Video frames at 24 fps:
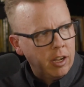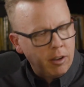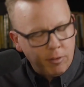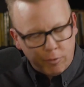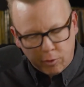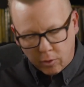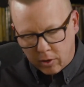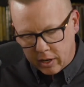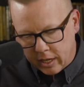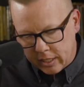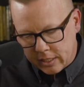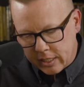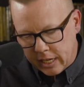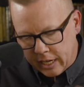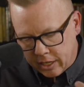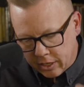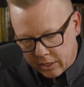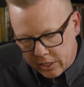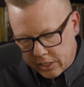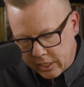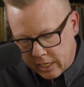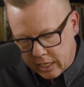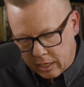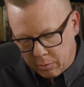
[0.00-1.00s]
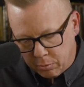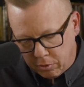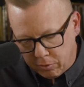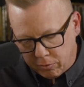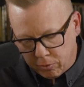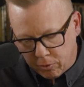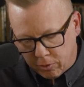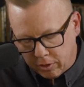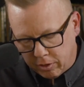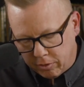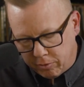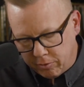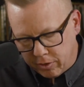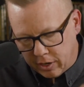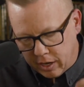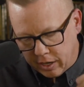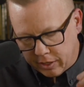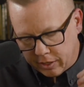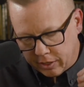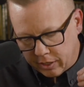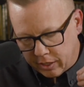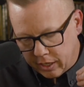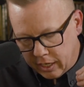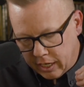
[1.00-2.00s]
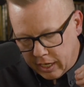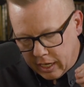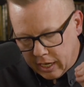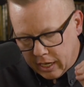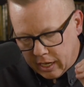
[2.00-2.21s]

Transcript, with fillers: for us interceding before the Father.